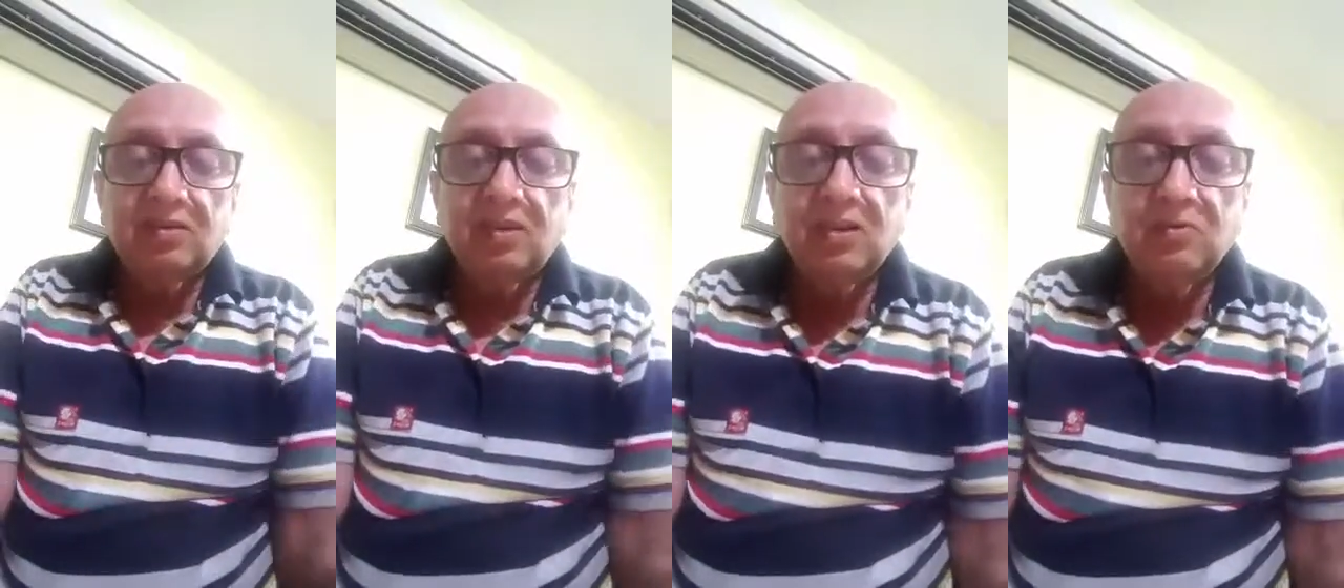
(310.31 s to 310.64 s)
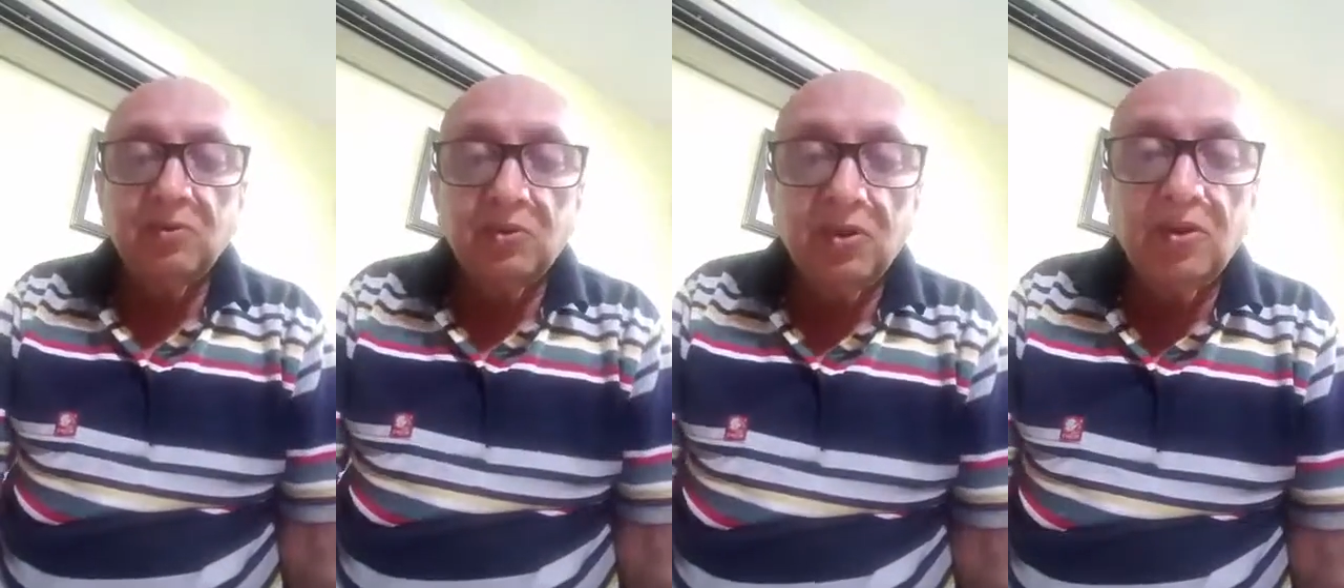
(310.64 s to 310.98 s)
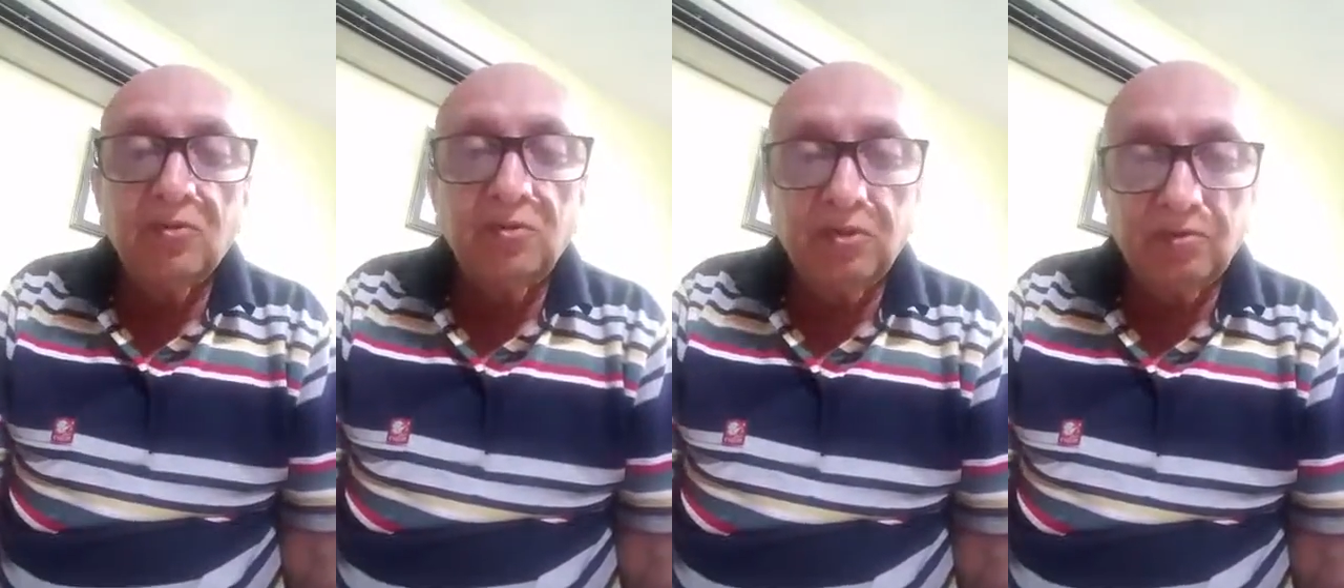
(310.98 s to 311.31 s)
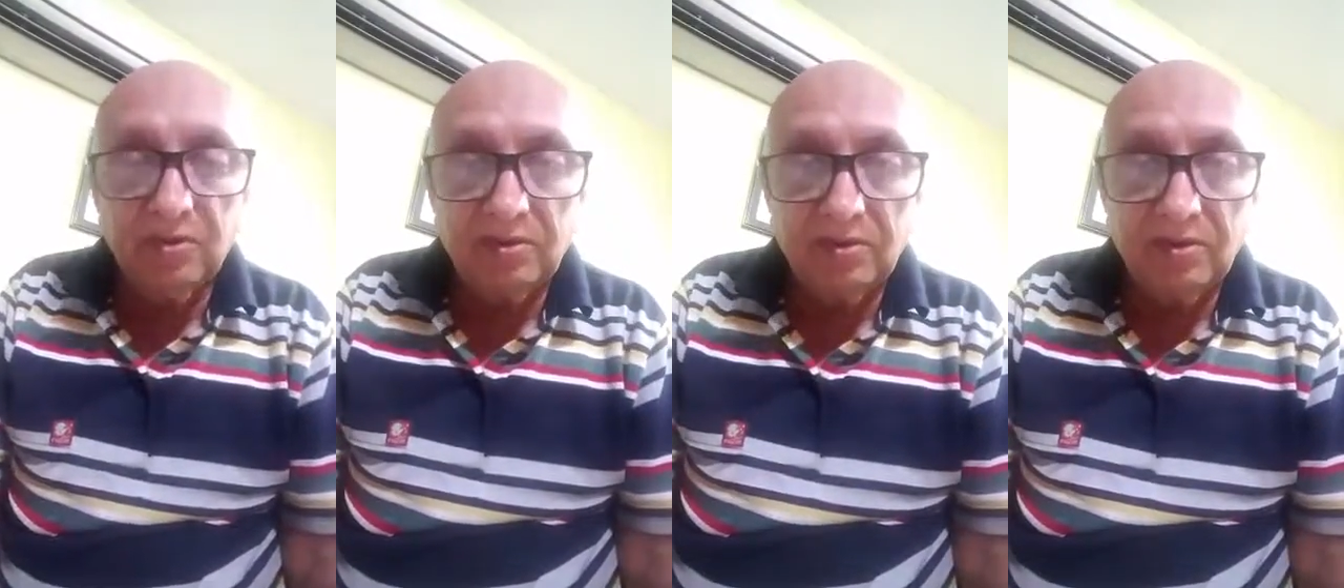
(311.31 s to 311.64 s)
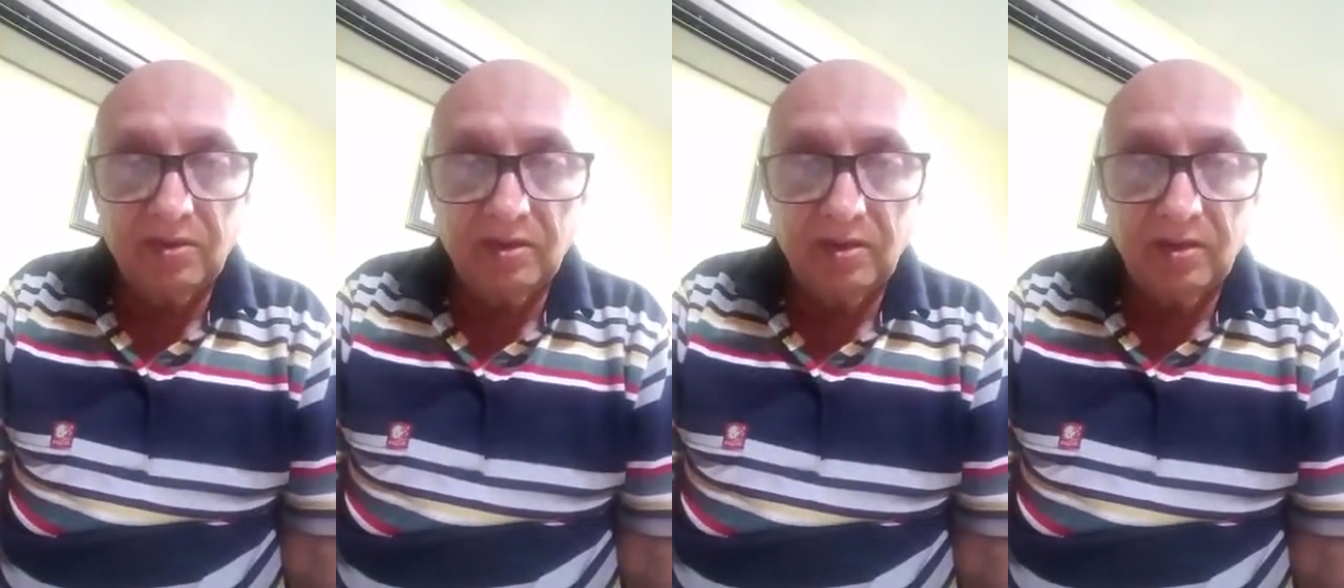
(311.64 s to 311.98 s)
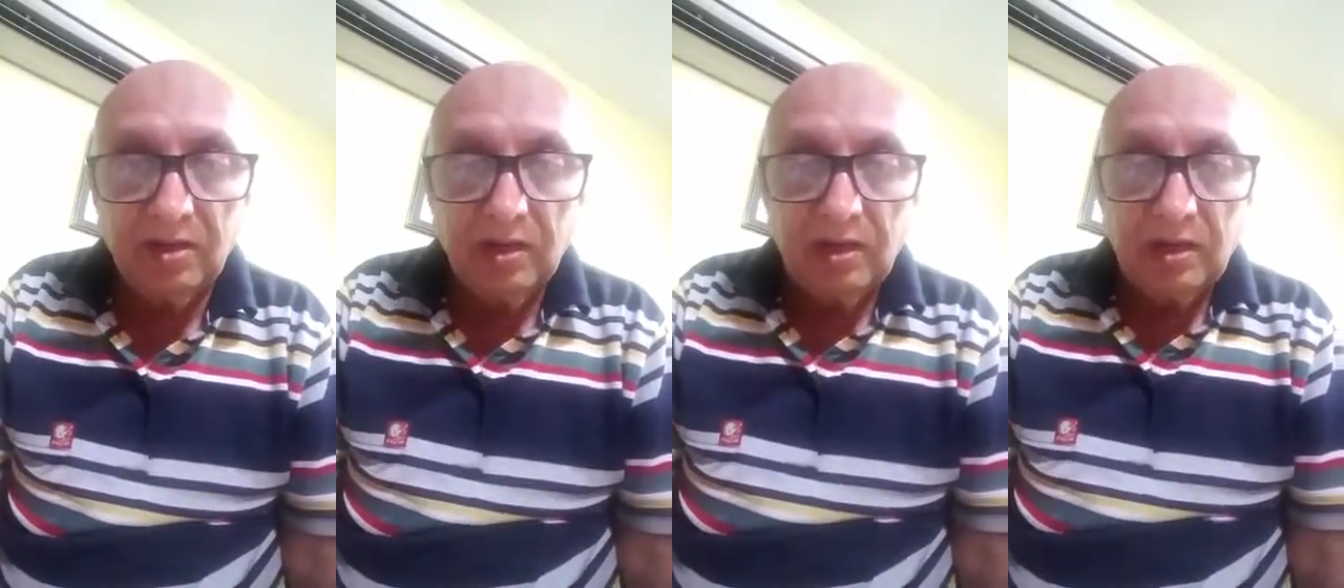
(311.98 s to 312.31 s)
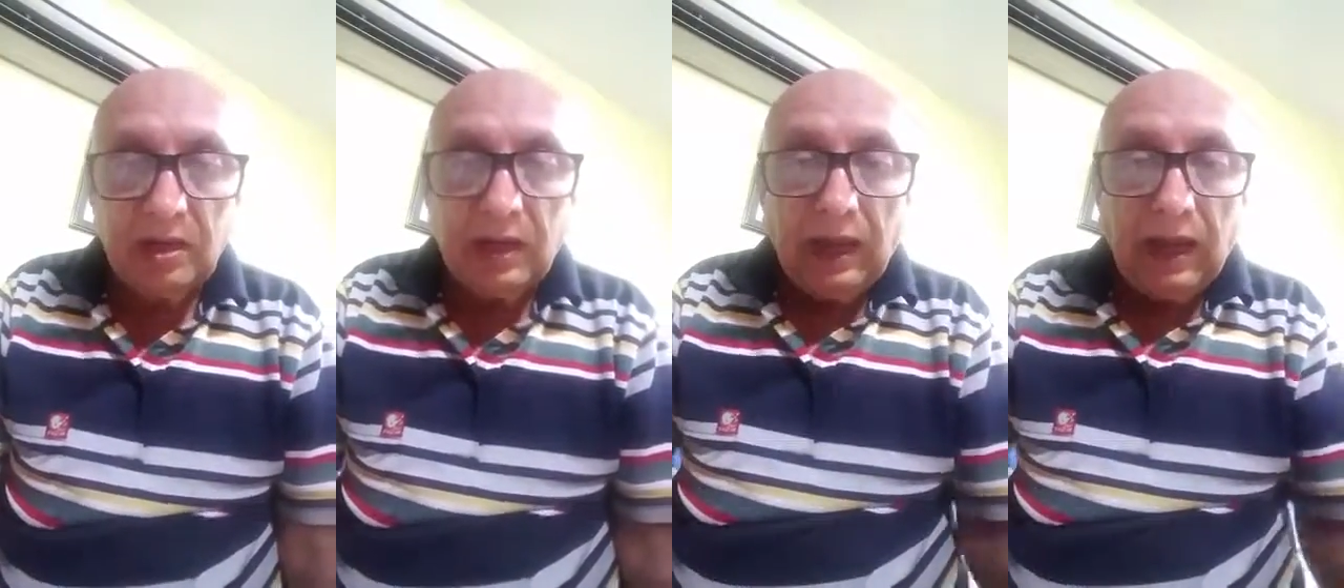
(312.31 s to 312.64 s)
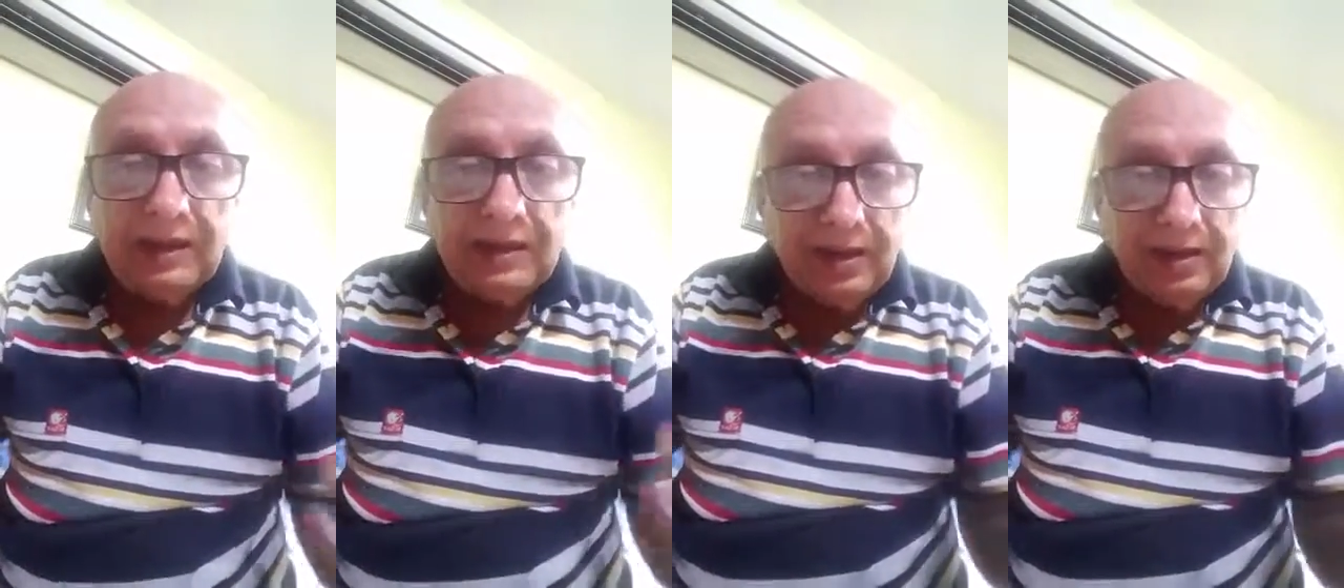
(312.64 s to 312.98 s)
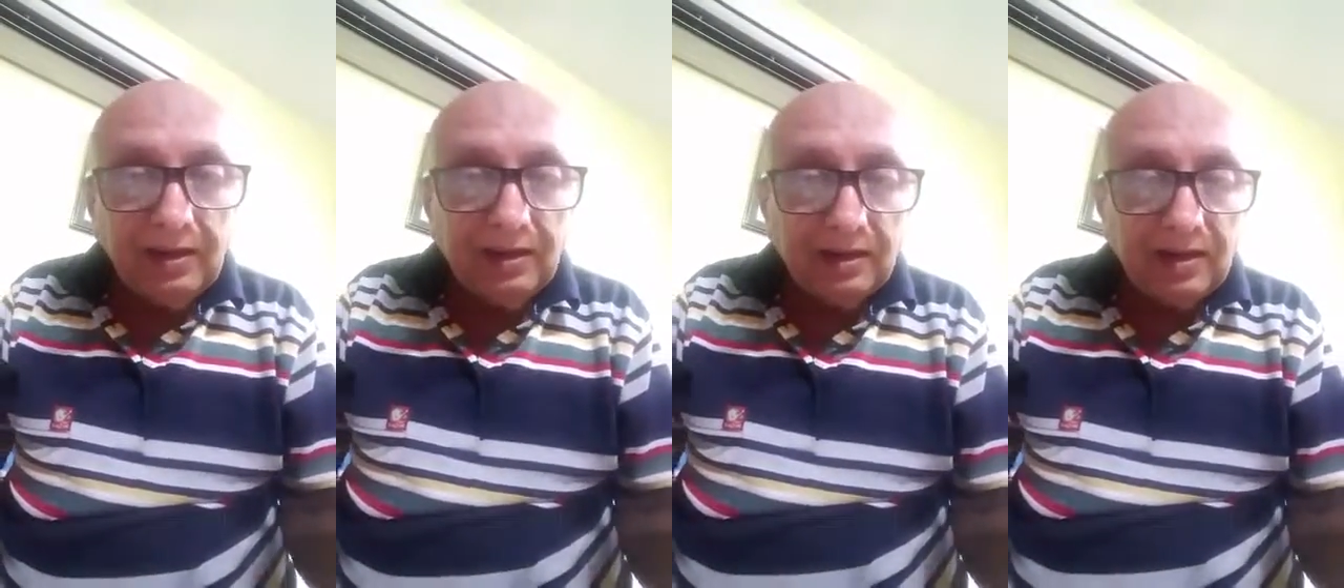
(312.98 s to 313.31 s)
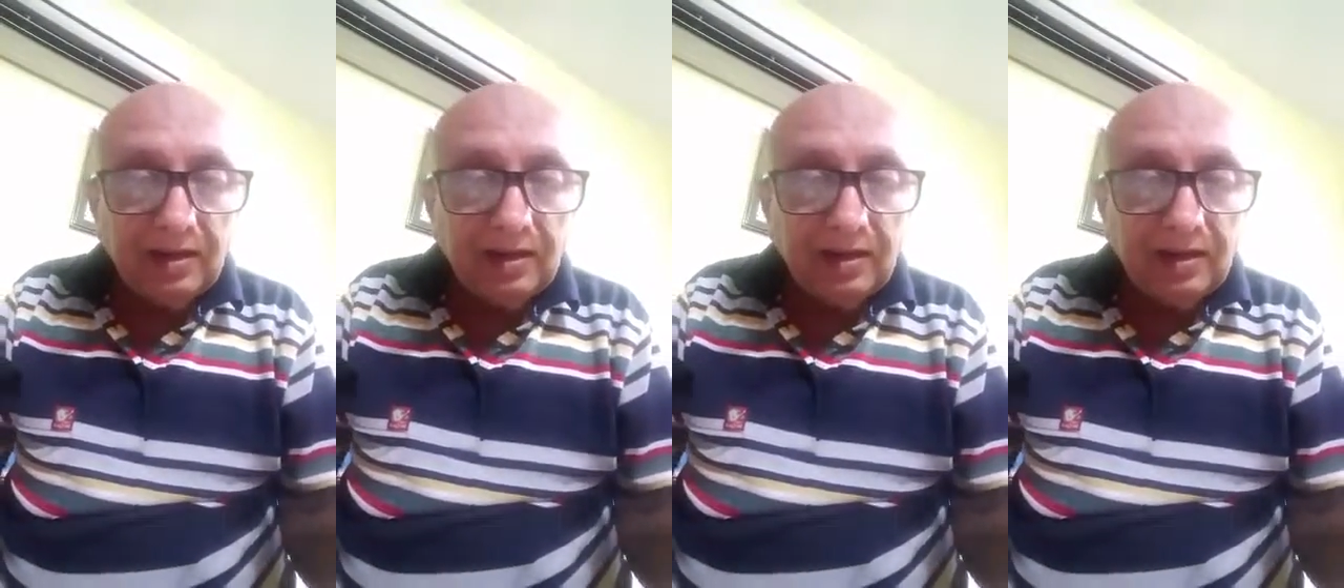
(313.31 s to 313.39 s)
transported to the universe. And then